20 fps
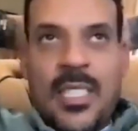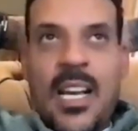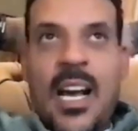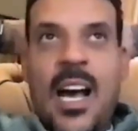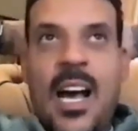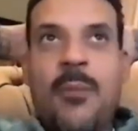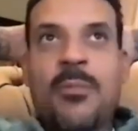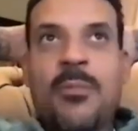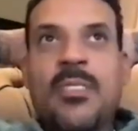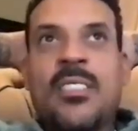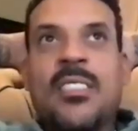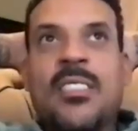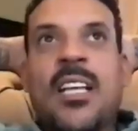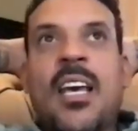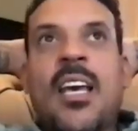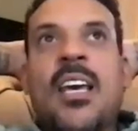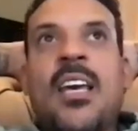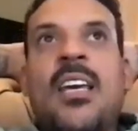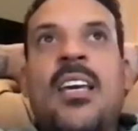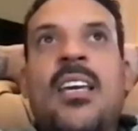I would
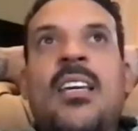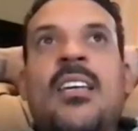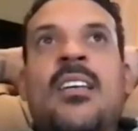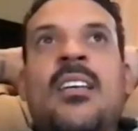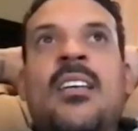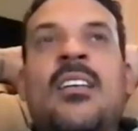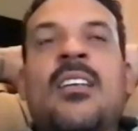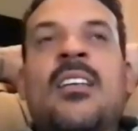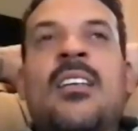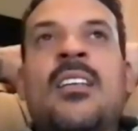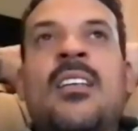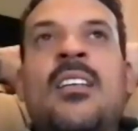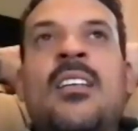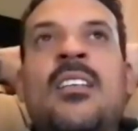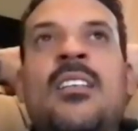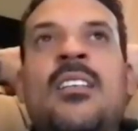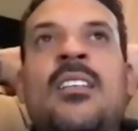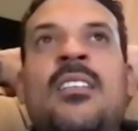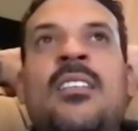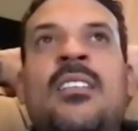say
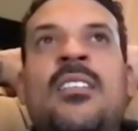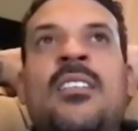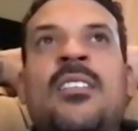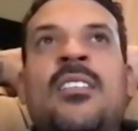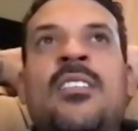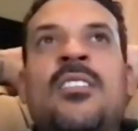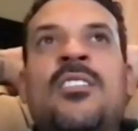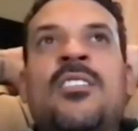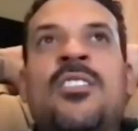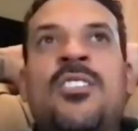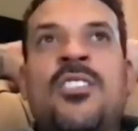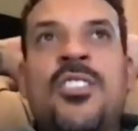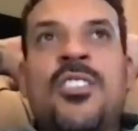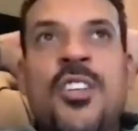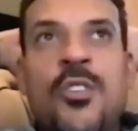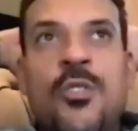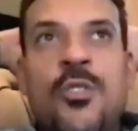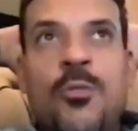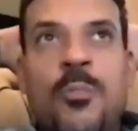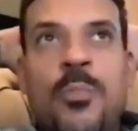
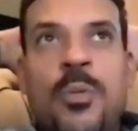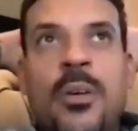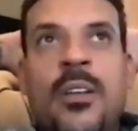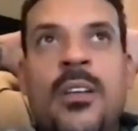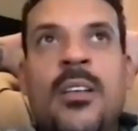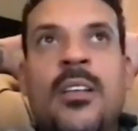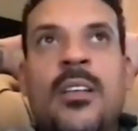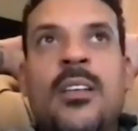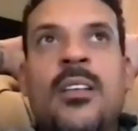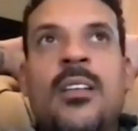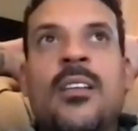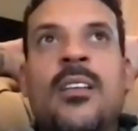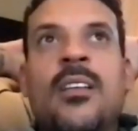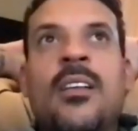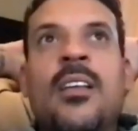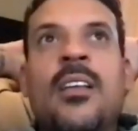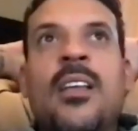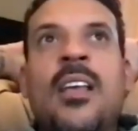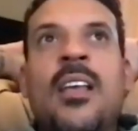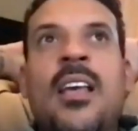Snoop.
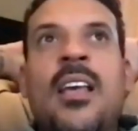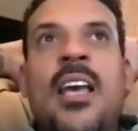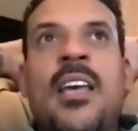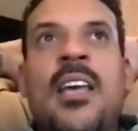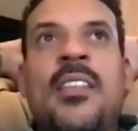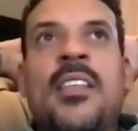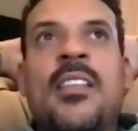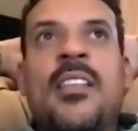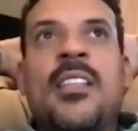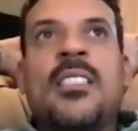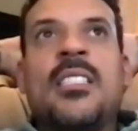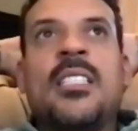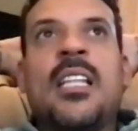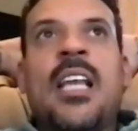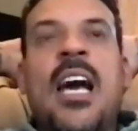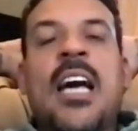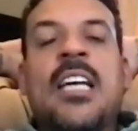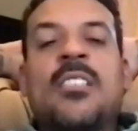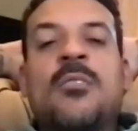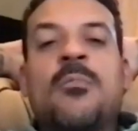And then this
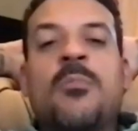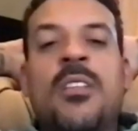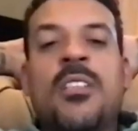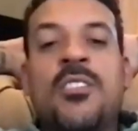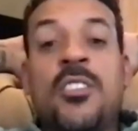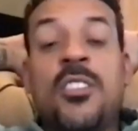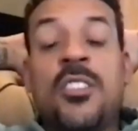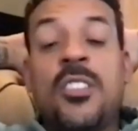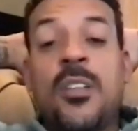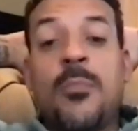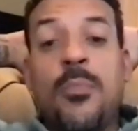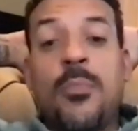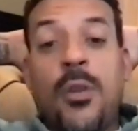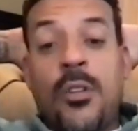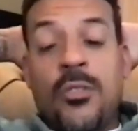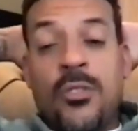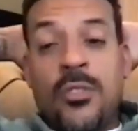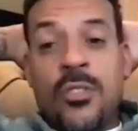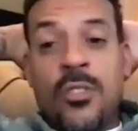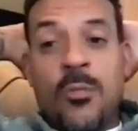last one is just a
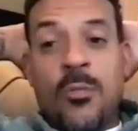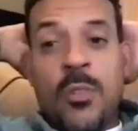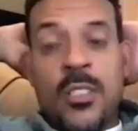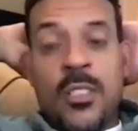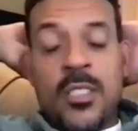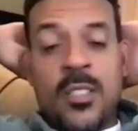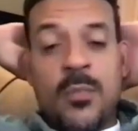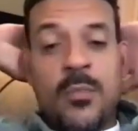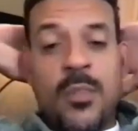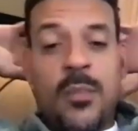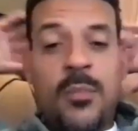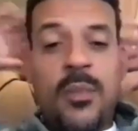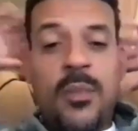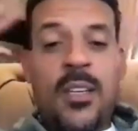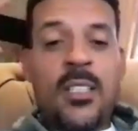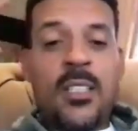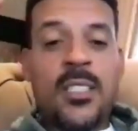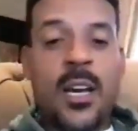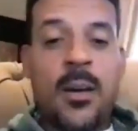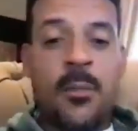personal one to me,
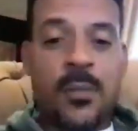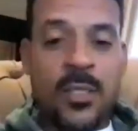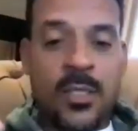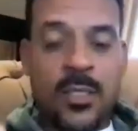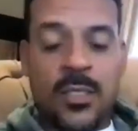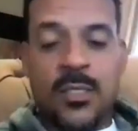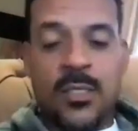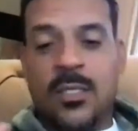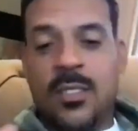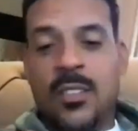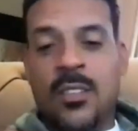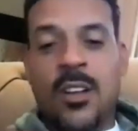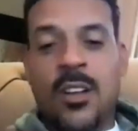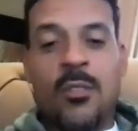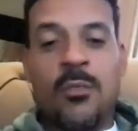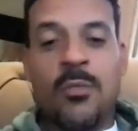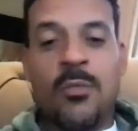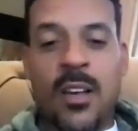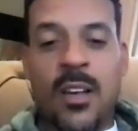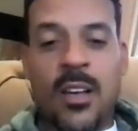because I was, you
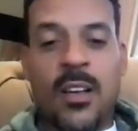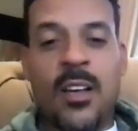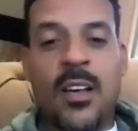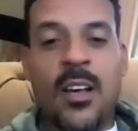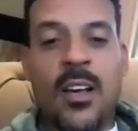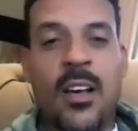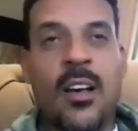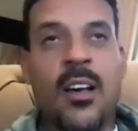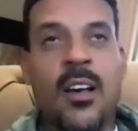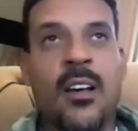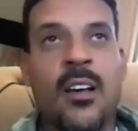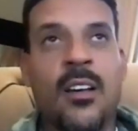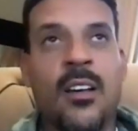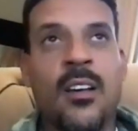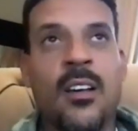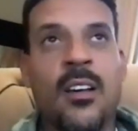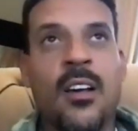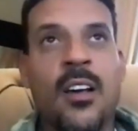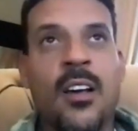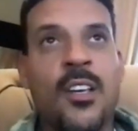know,
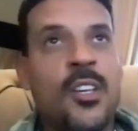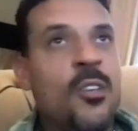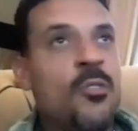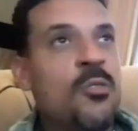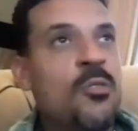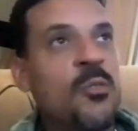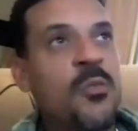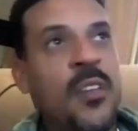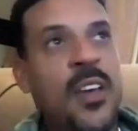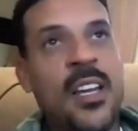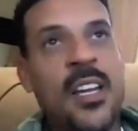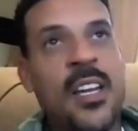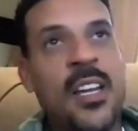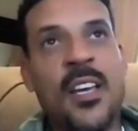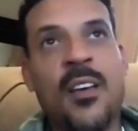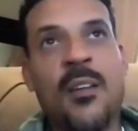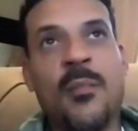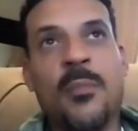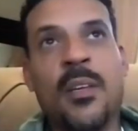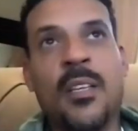a huge fan of
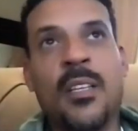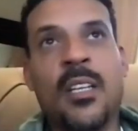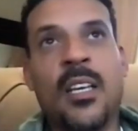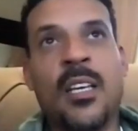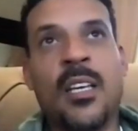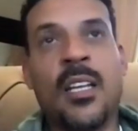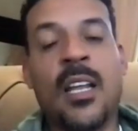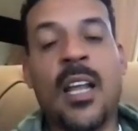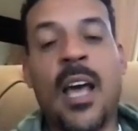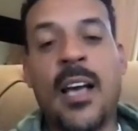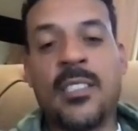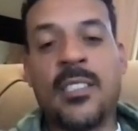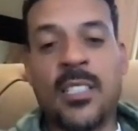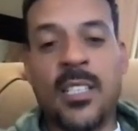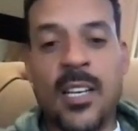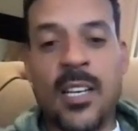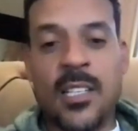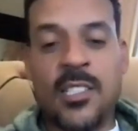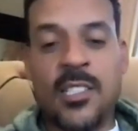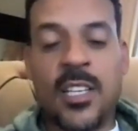him, and I actually
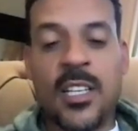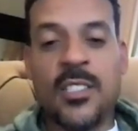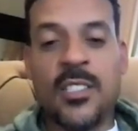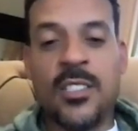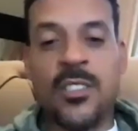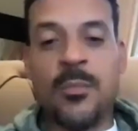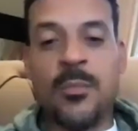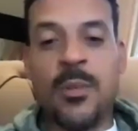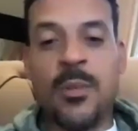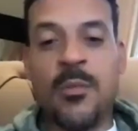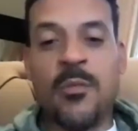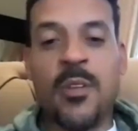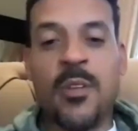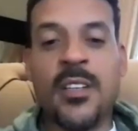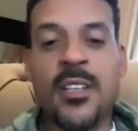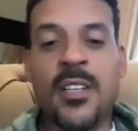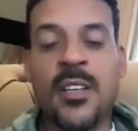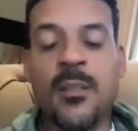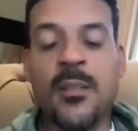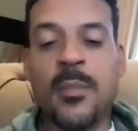got a chance to
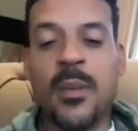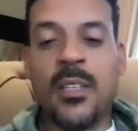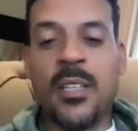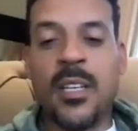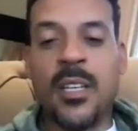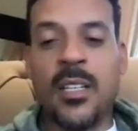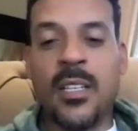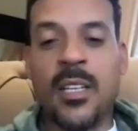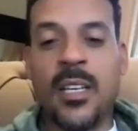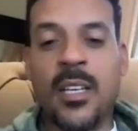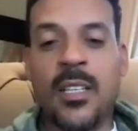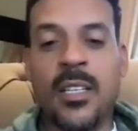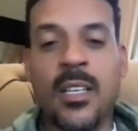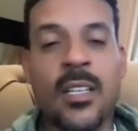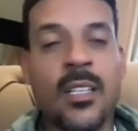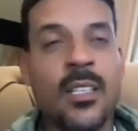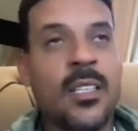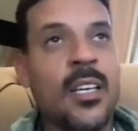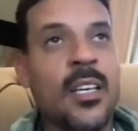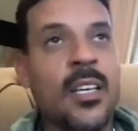befriend him
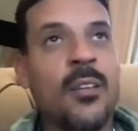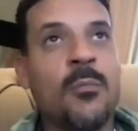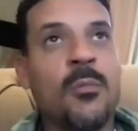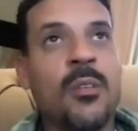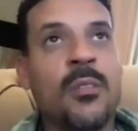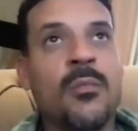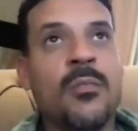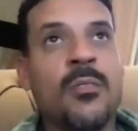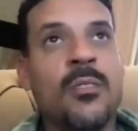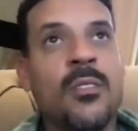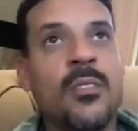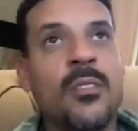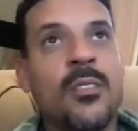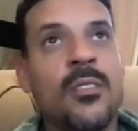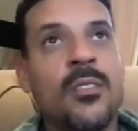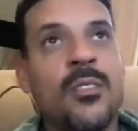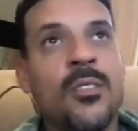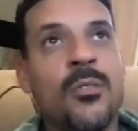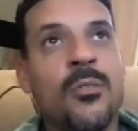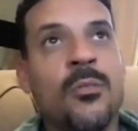and kick it with
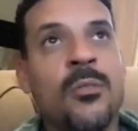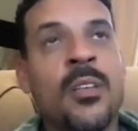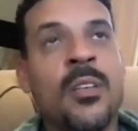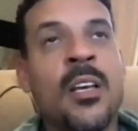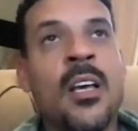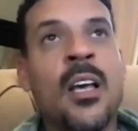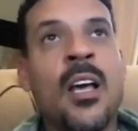dude.